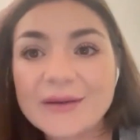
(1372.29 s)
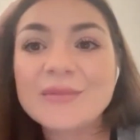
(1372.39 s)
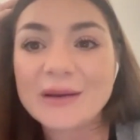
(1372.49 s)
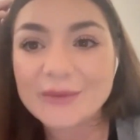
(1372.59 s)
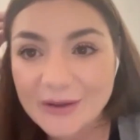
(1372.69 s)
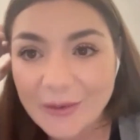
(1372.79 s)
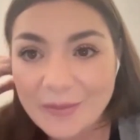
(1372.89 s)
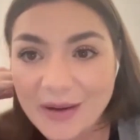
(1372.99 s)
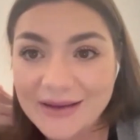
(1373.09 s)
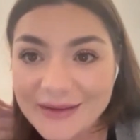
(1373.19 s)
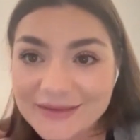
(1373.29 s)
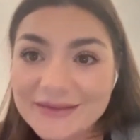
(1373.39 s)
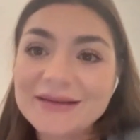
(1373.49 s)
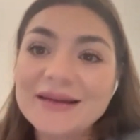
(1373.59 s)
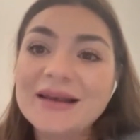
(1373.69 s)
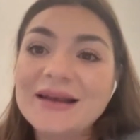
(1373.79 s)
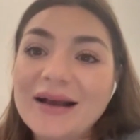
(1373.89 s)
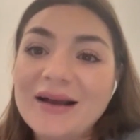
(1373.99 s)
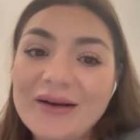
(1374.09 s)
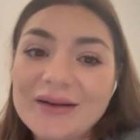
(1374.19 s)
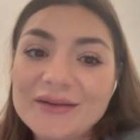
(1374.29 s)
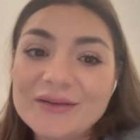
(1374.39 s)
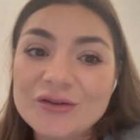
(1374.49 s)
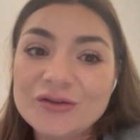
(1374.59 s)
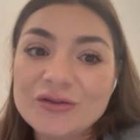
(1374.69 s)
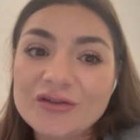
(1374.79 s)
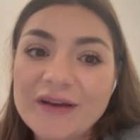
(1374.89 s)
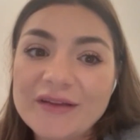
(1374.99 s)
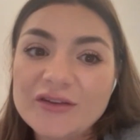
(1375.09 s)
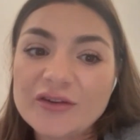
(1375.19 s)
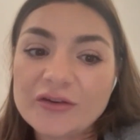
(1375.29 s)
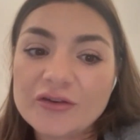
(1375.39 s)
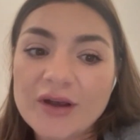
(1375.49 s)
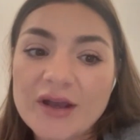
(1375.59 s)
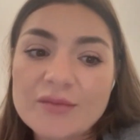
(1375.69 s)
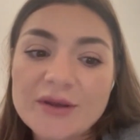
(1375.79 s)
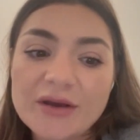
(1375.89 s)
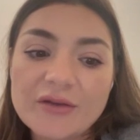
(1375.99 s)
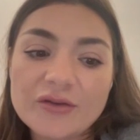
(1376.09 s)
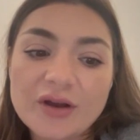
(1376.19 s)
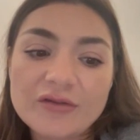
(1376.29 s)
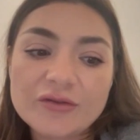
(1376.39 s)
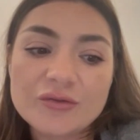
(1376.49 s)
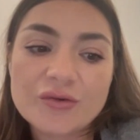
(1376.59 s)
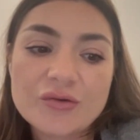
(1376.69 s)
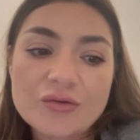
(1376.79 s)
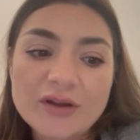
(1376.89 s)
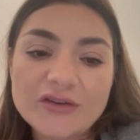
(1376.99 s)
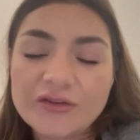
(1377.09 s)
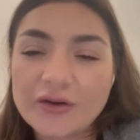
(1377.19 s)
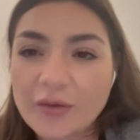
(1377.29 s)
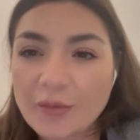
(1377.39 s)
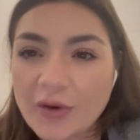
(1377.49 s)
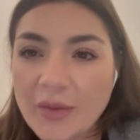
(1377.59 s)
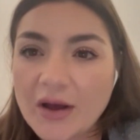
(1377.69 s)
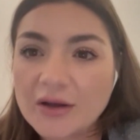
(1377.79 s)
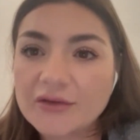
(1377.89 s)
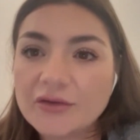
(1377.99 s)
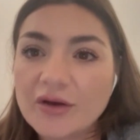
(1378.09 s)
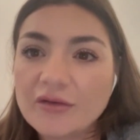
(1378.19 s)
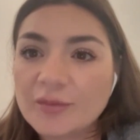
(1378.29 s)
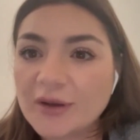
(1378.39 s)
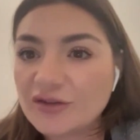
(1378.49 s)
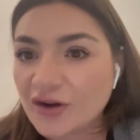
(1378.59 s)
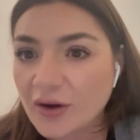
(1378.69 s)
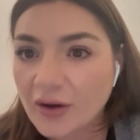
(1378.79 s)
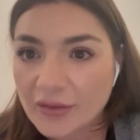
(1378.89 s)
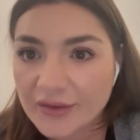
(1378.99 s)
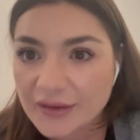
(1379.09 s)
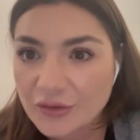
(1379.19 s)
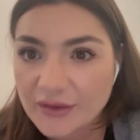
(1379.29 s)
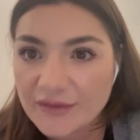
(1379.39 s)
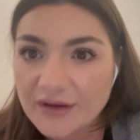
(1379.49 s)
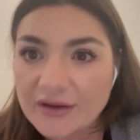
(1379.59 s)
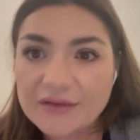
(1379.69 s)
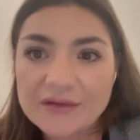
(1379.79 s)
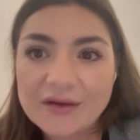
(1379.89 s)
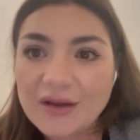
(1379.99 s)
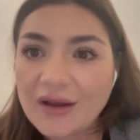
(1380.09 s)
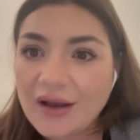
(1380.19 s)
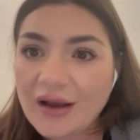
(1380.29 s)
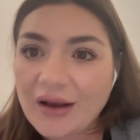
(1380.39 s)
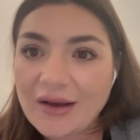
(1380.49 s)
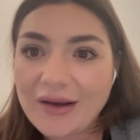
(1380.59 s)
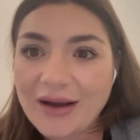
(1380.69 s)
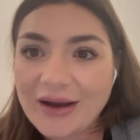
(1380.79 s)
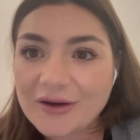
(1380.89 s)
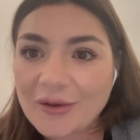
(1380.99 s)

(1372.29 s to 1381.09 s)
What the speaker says: becoming compliant is a huge financial strain because you have to register the products, you have to make sure all the ingredients are